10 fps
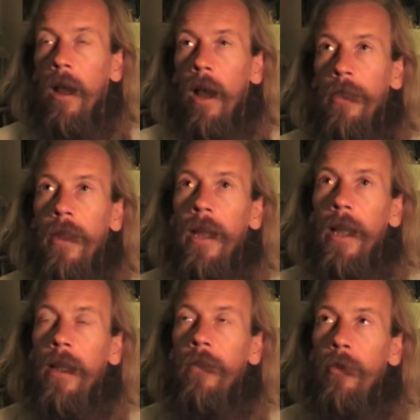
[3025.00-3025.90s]
I think it
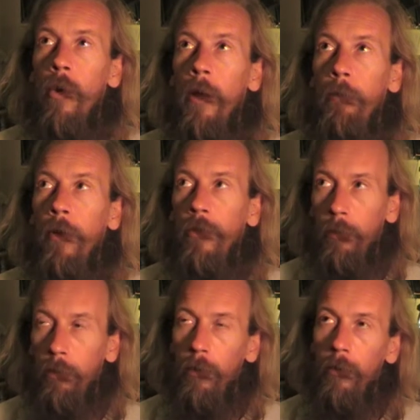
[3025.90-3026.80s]
is quite
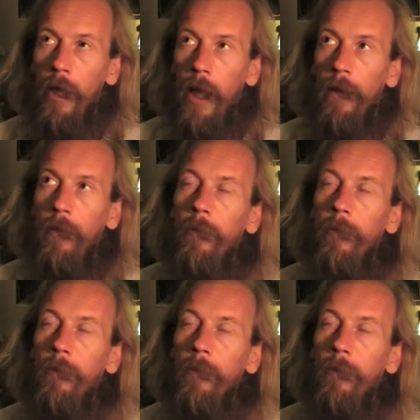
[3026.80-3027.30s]
possible that